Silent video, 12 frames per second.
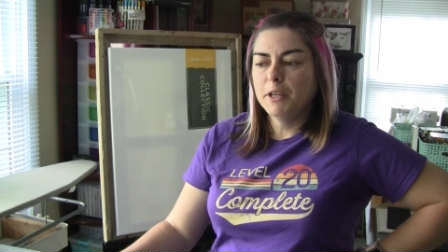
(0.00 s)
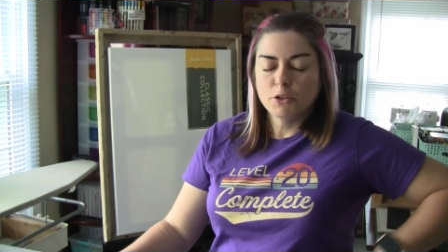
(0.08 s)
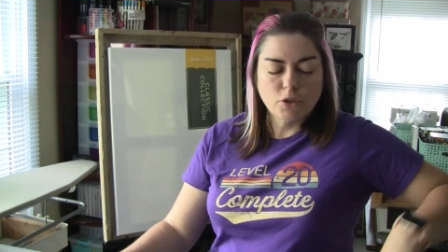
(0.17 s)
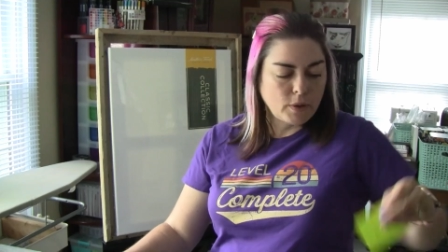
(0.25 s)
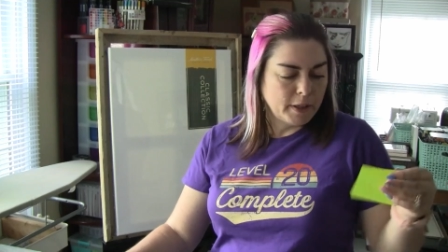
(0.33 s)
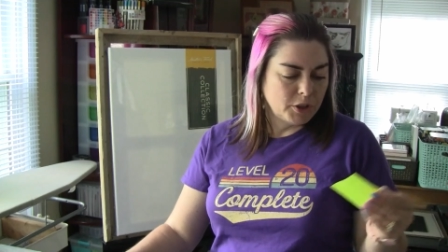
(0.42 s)

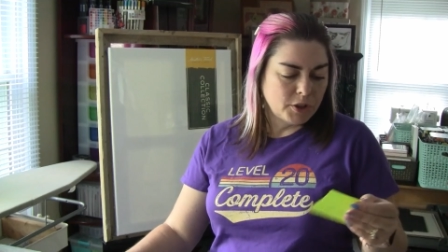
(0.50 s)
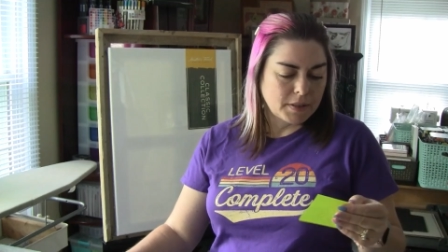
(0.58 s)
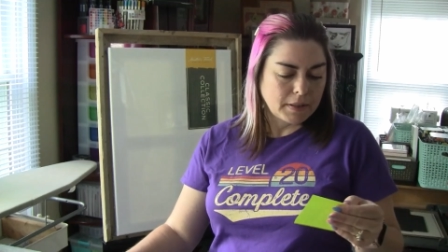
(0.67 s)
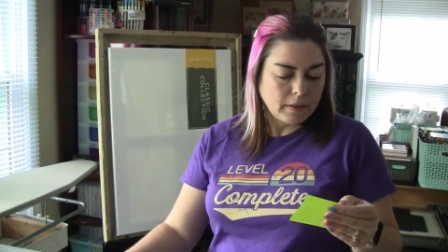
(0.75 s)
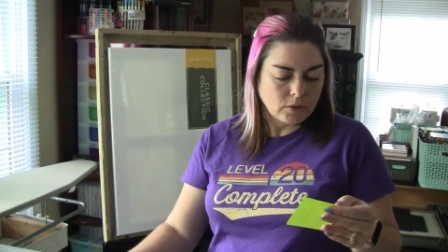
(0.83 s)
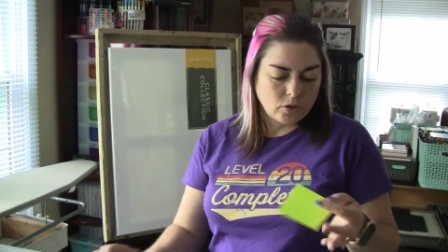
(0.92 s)
So I just
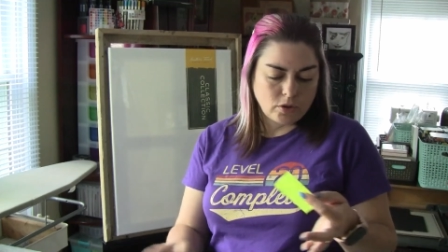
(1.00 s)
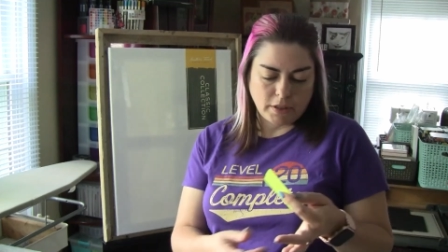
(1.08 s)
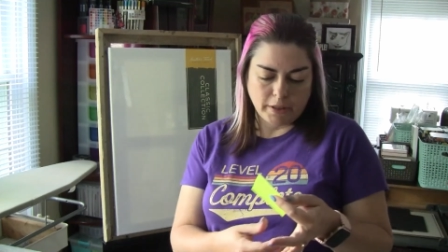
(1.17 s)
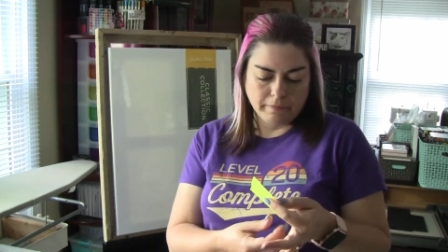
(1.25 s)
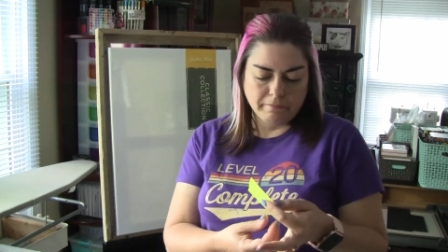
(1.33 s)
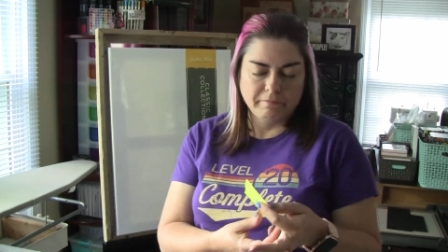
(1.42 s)
sketched
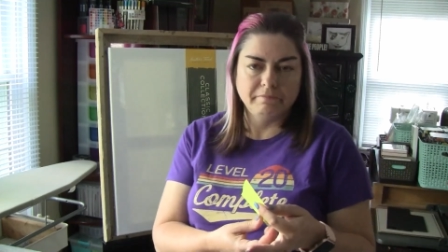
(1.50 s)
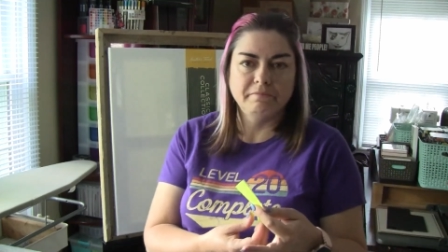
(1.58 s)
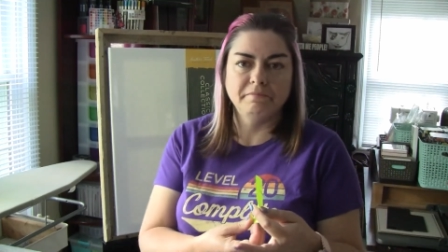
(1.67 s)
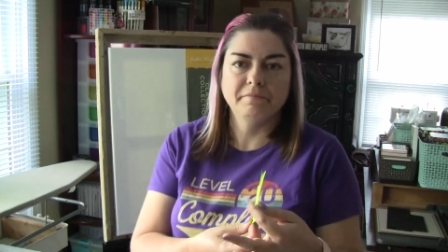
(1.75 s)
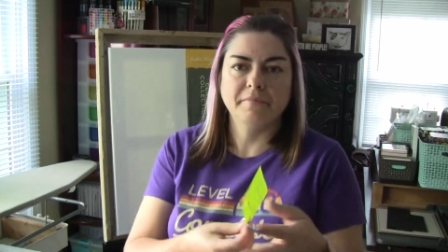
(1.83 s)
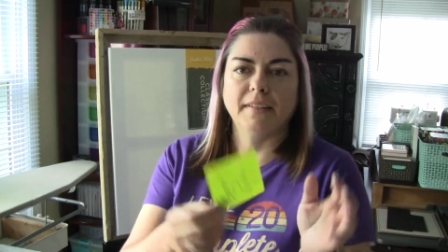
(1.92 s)
it.
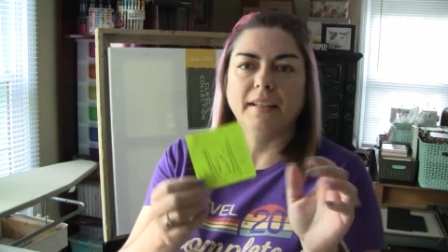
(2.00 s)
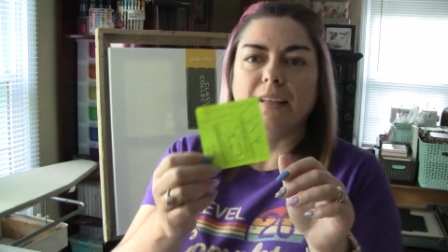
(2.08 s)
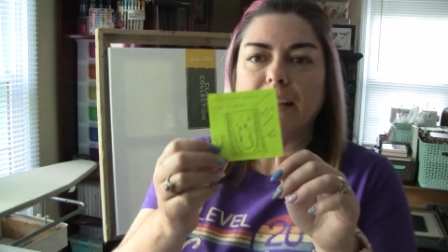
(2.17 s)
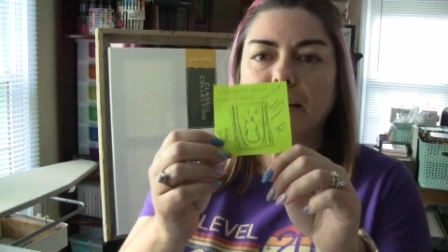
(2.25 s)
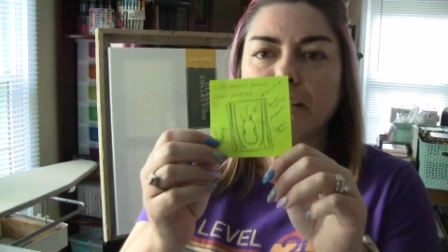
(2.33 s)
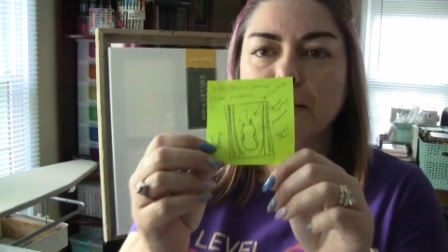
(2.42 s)

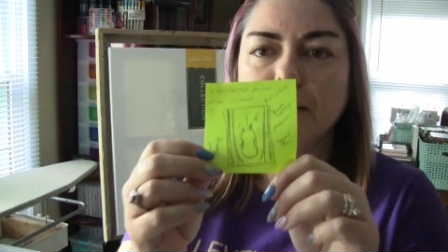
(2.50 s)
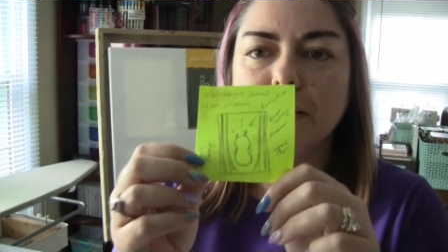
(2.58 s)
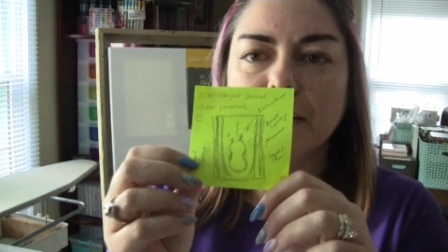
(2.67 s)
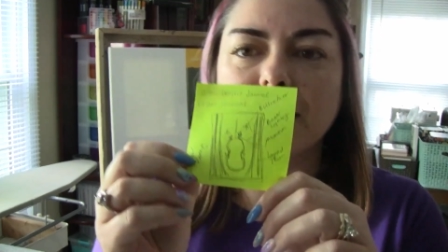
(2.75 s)
This is the